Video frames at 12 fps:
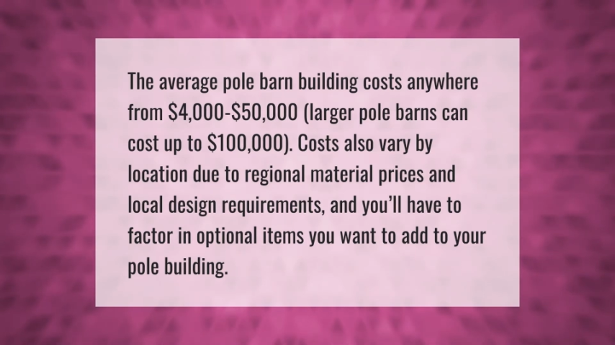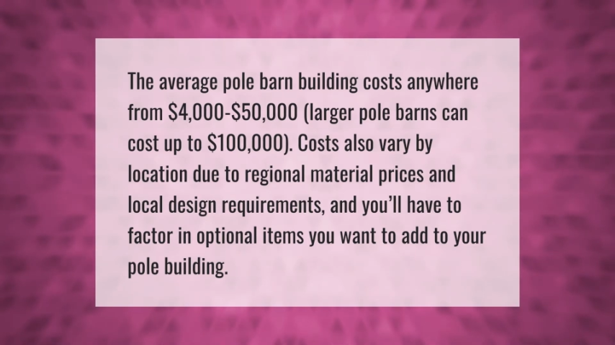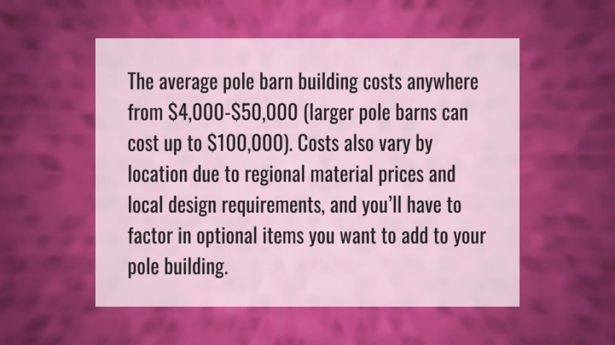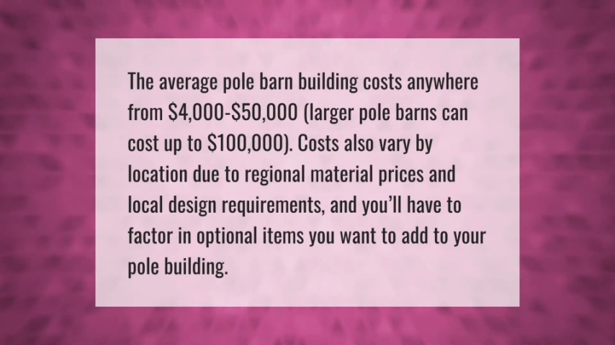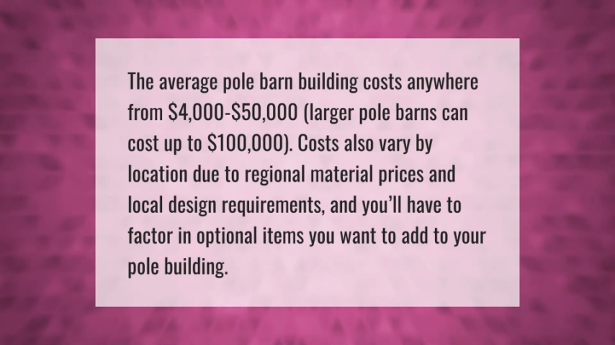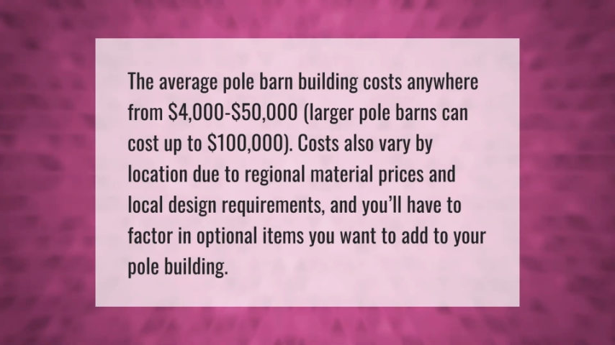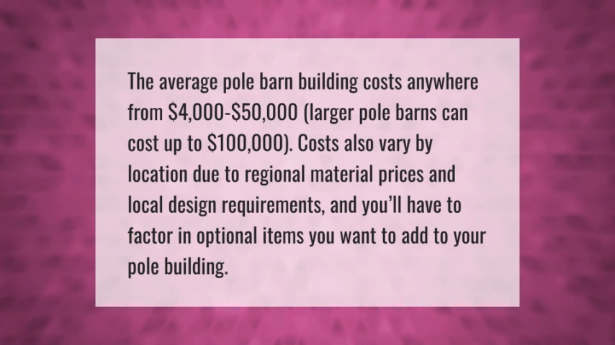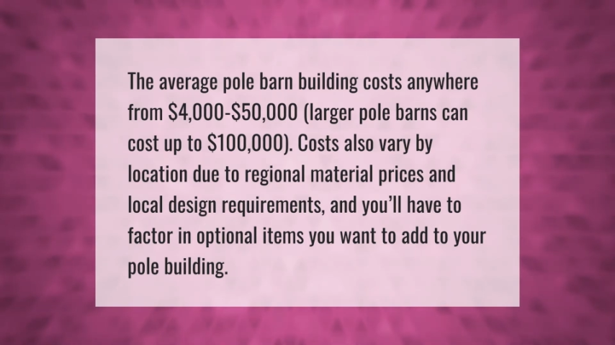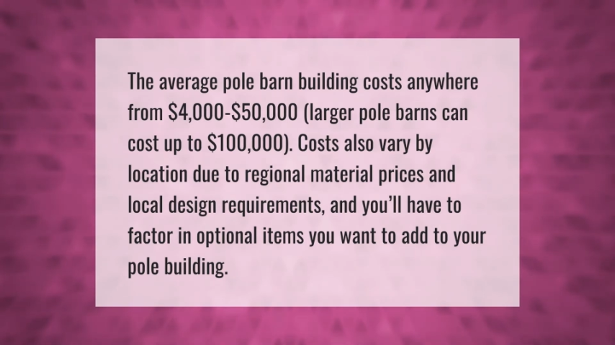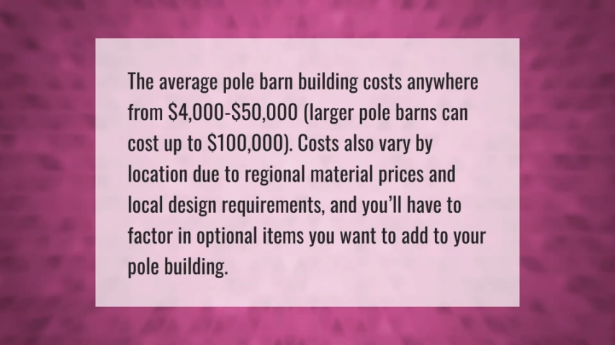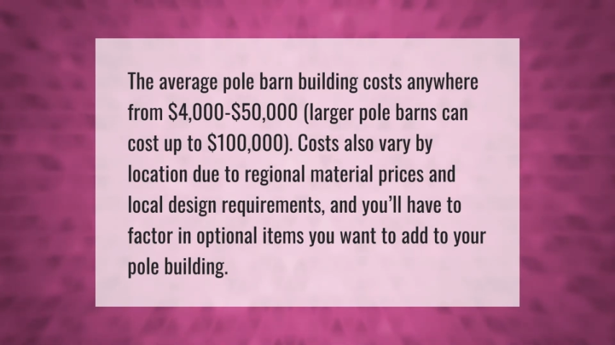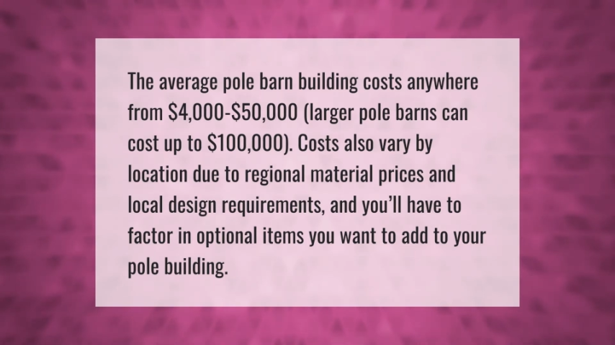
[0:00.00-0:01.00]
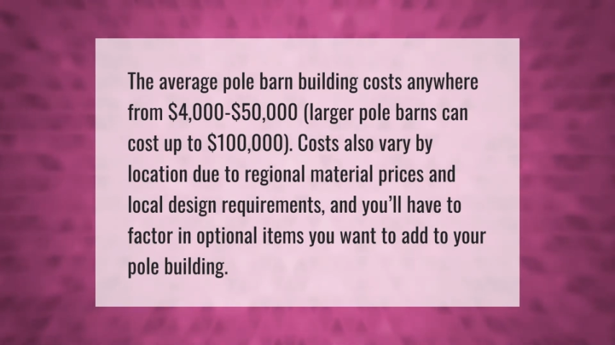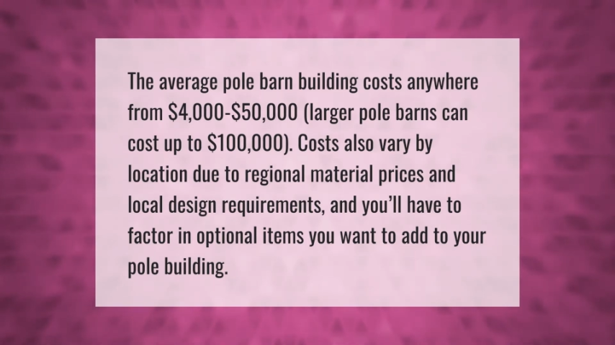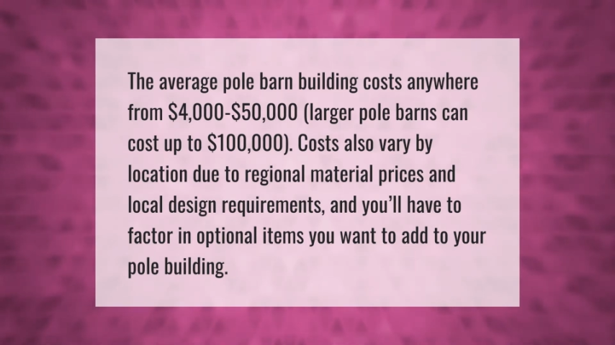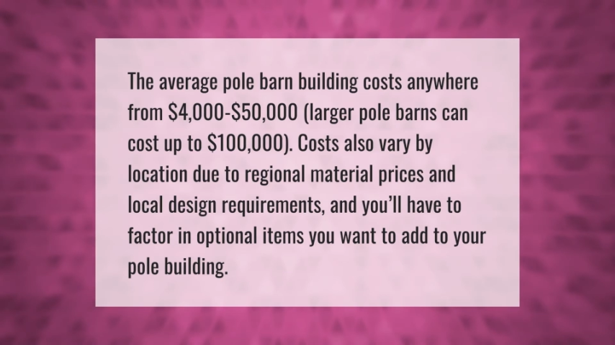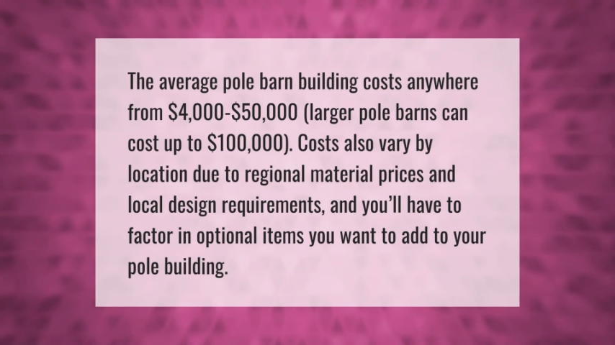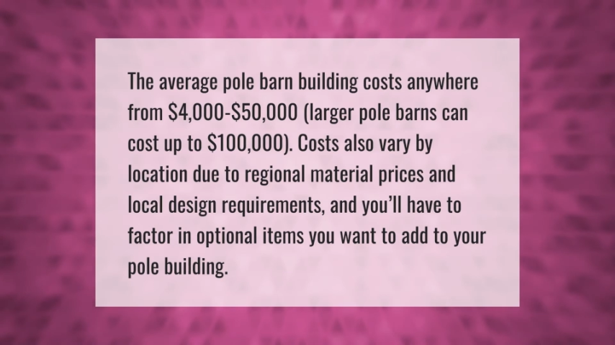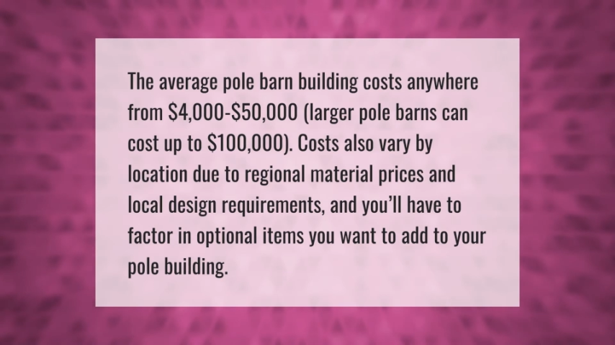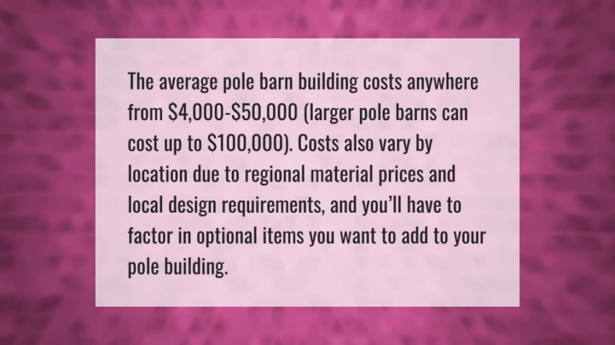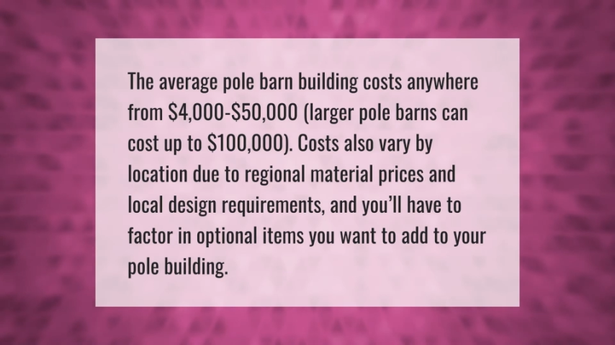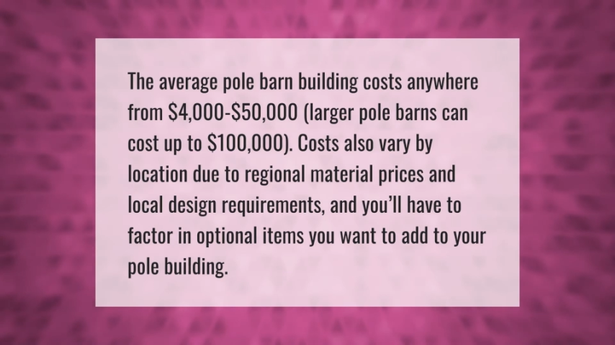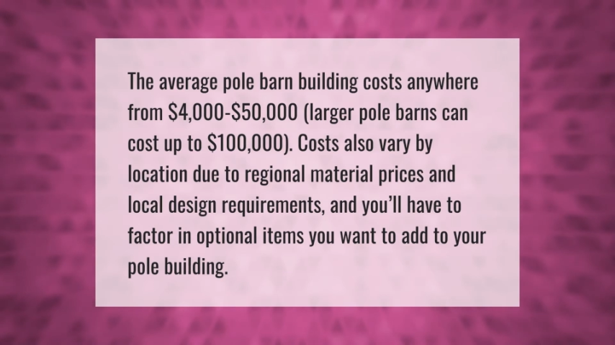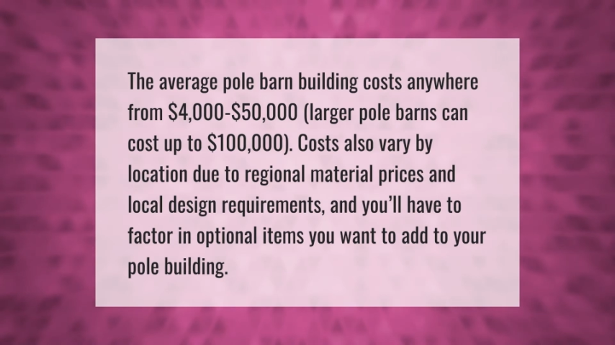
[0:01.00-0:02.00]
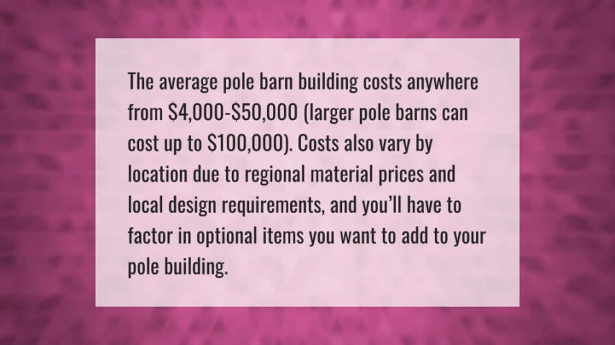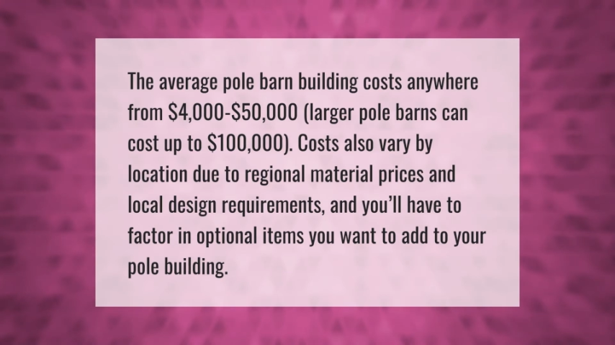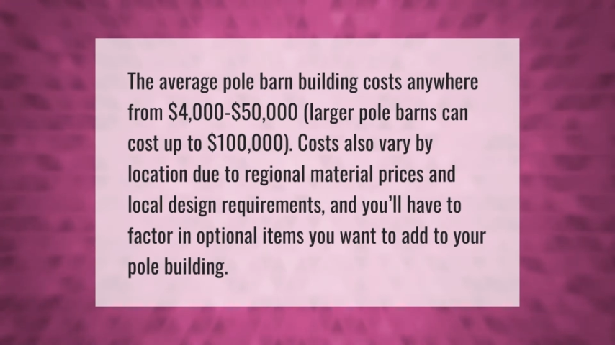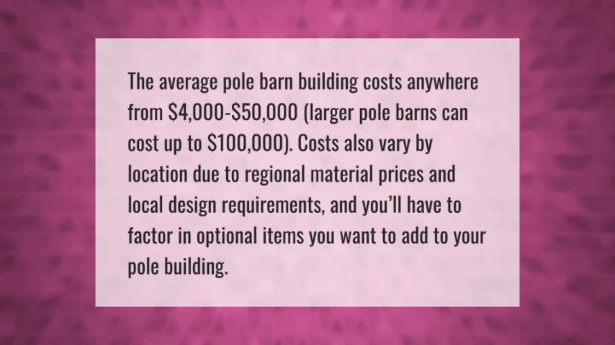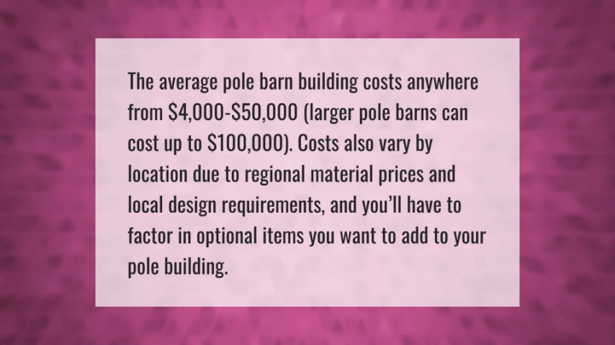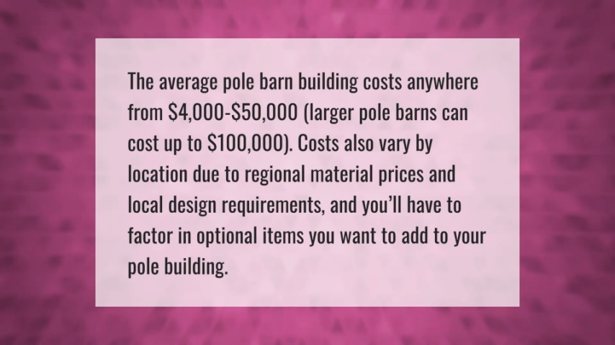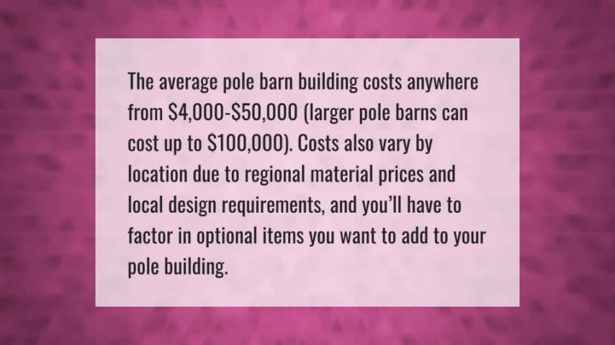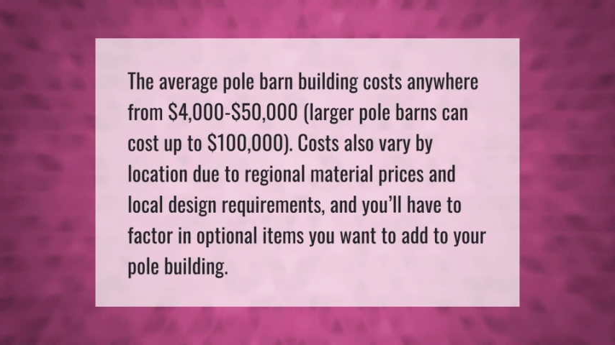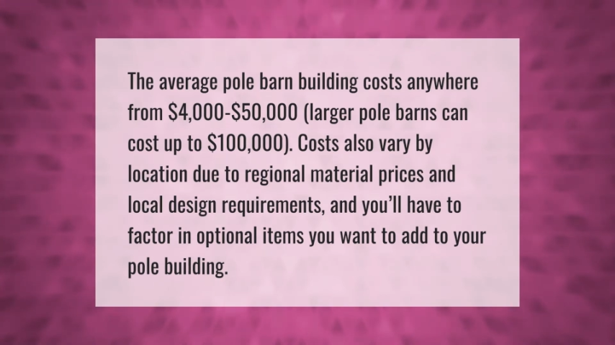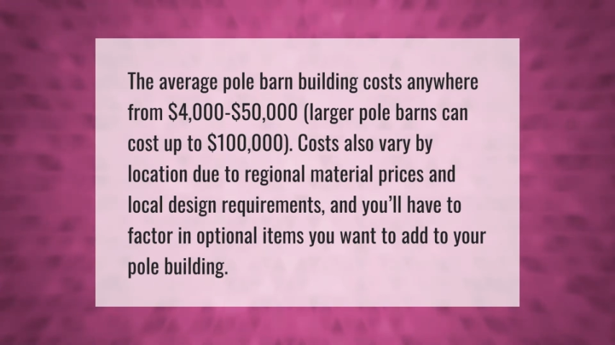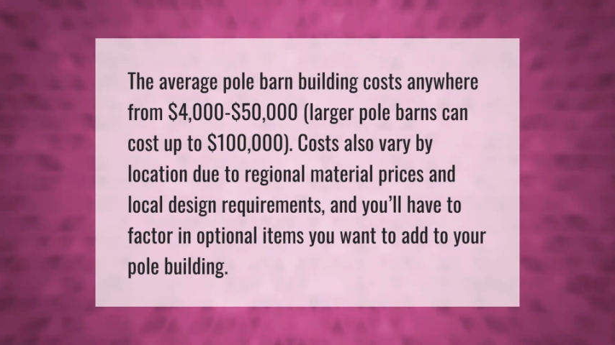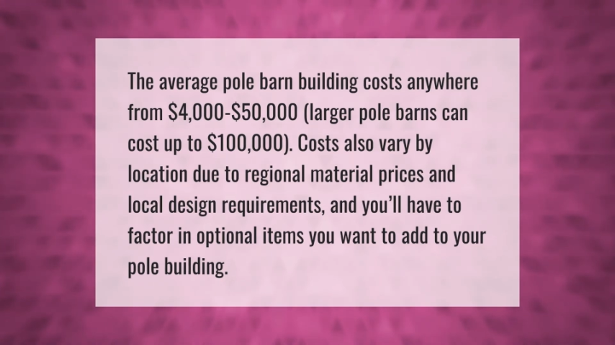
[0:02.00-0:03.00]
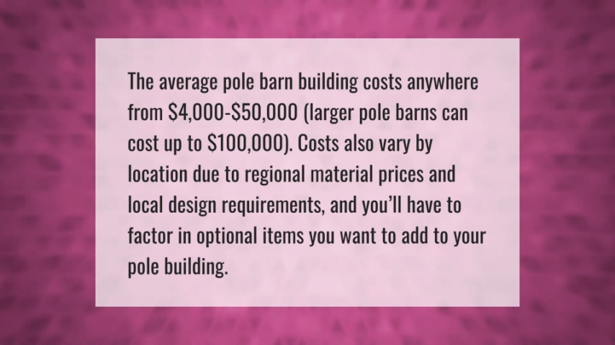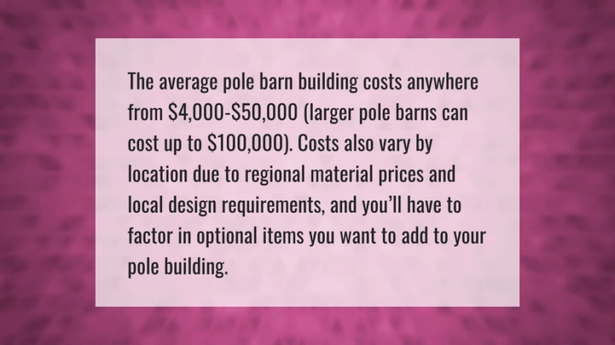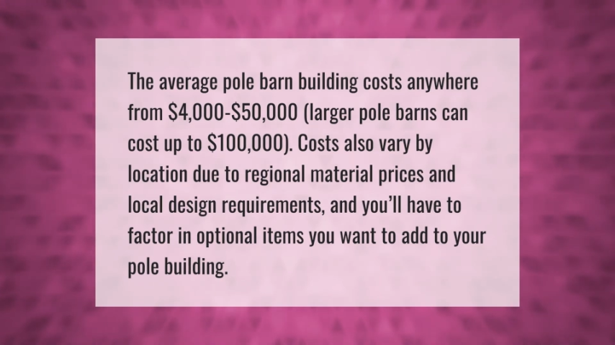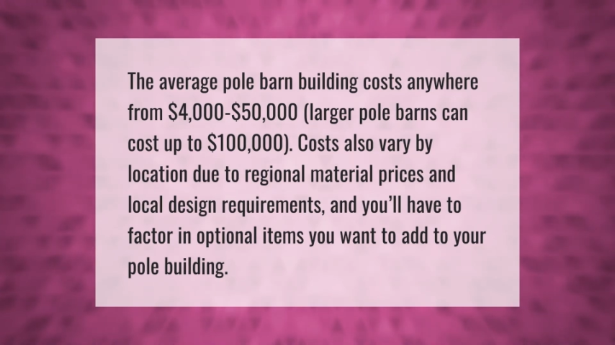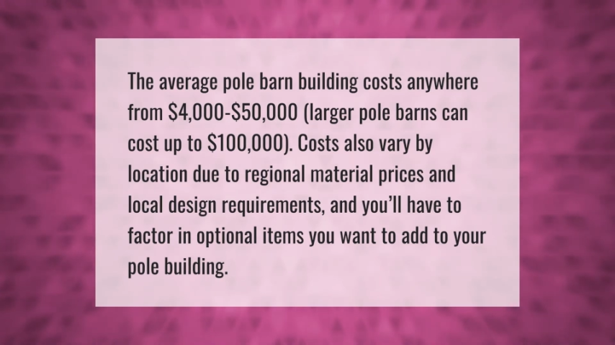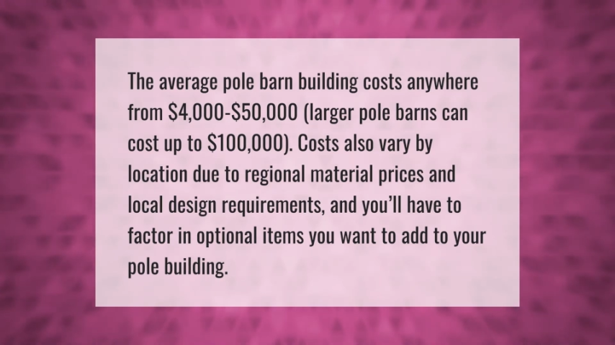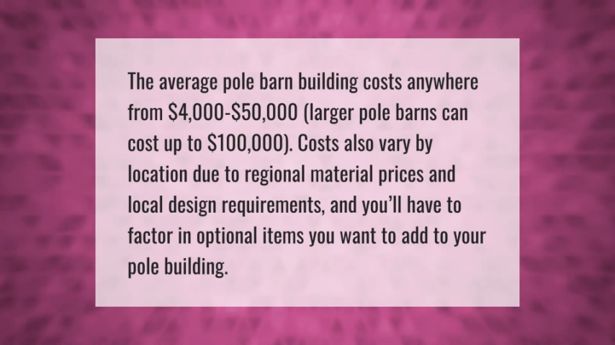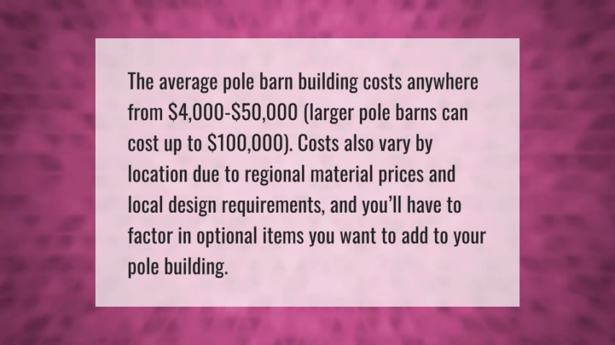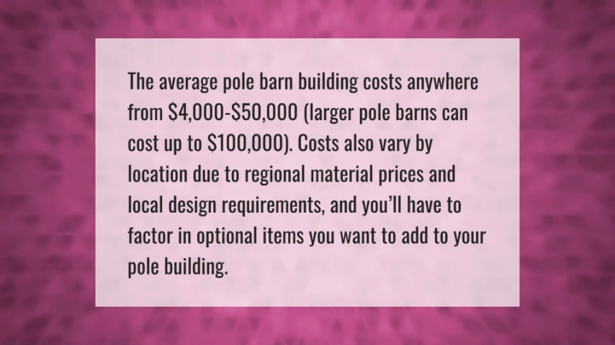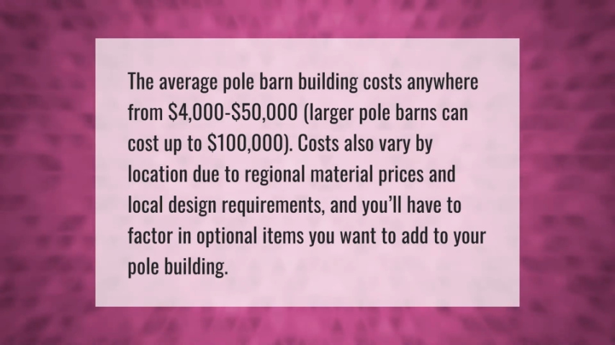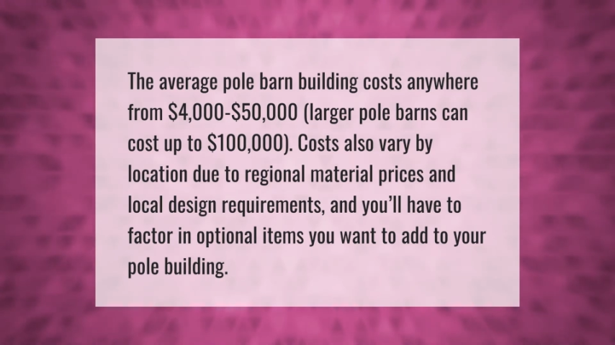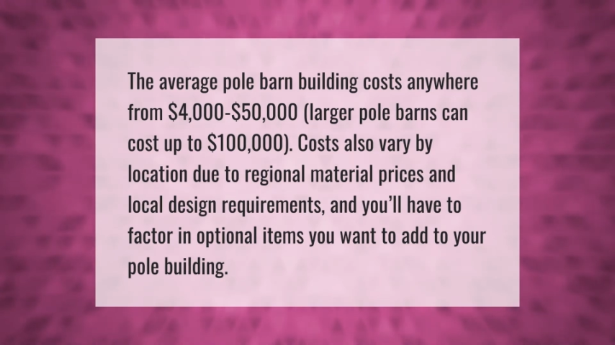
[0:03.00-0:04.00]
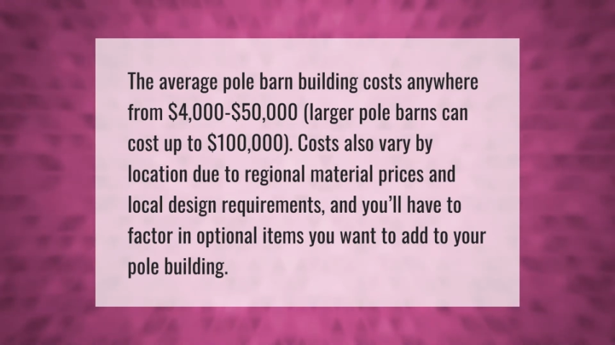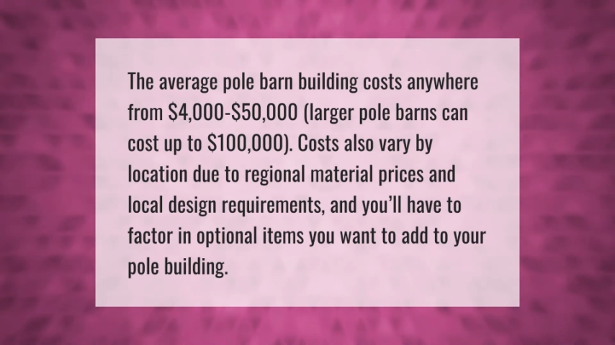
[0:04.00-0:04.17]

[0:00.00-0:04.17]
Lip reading: (no speaker visible)